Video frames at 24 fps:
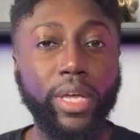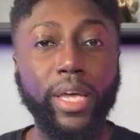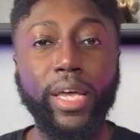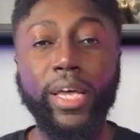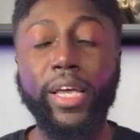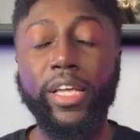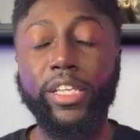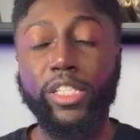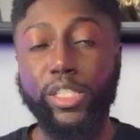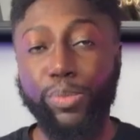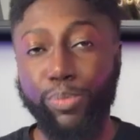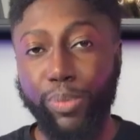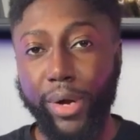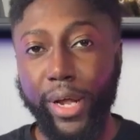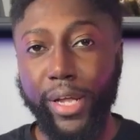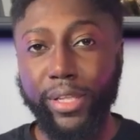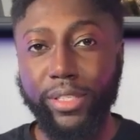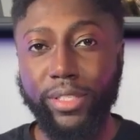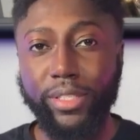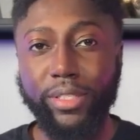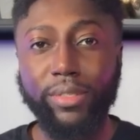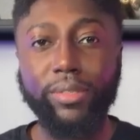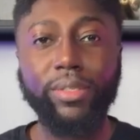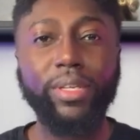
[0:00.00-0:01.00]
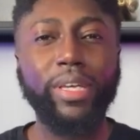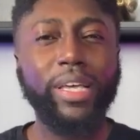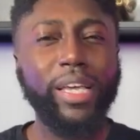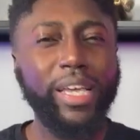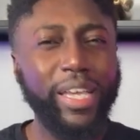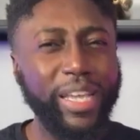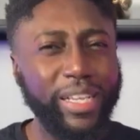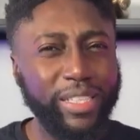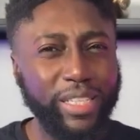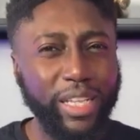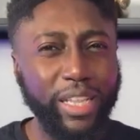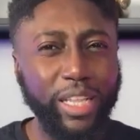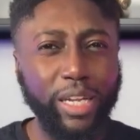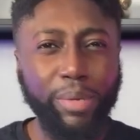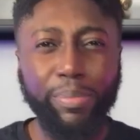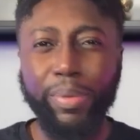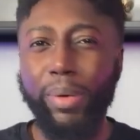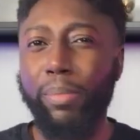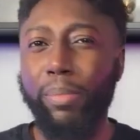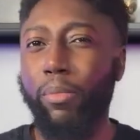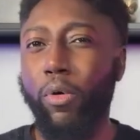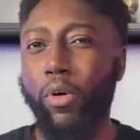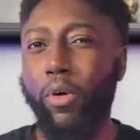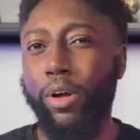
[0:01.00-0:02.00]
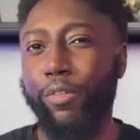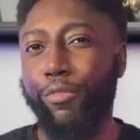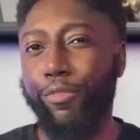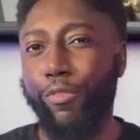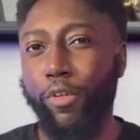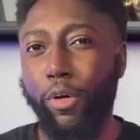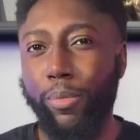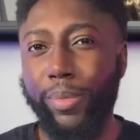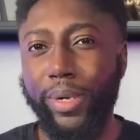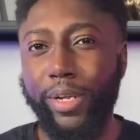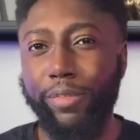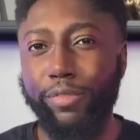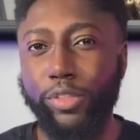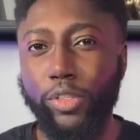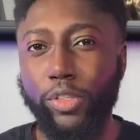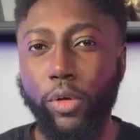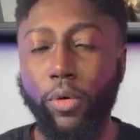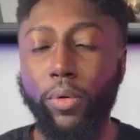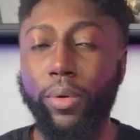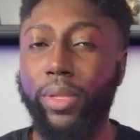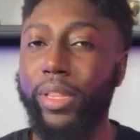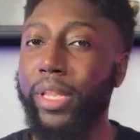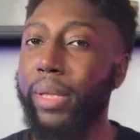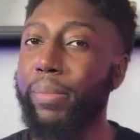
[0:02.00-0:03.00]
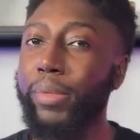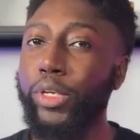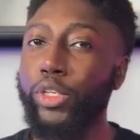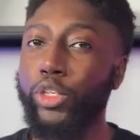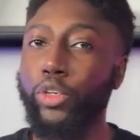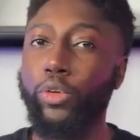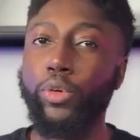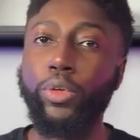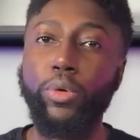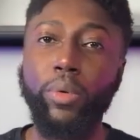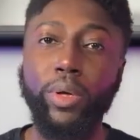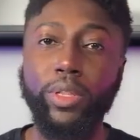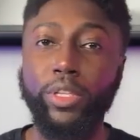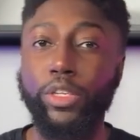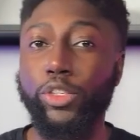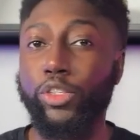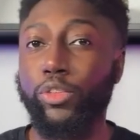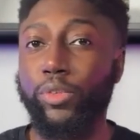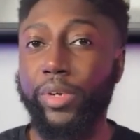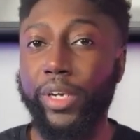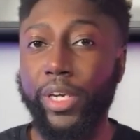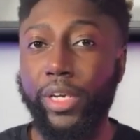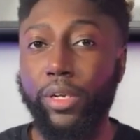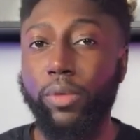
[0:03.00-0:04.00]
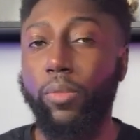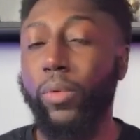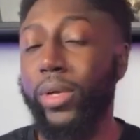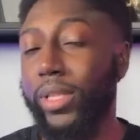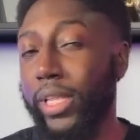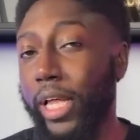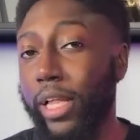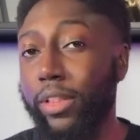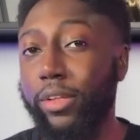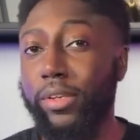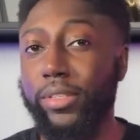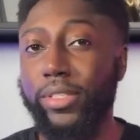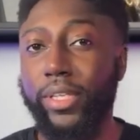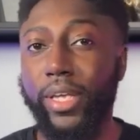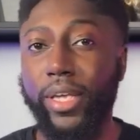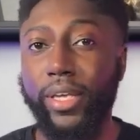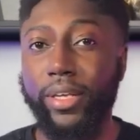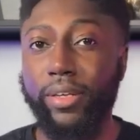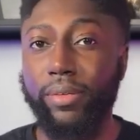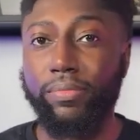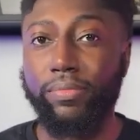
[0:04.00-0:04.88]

Spreads is a little bit more informative, so let me show you on the screen what that looks like.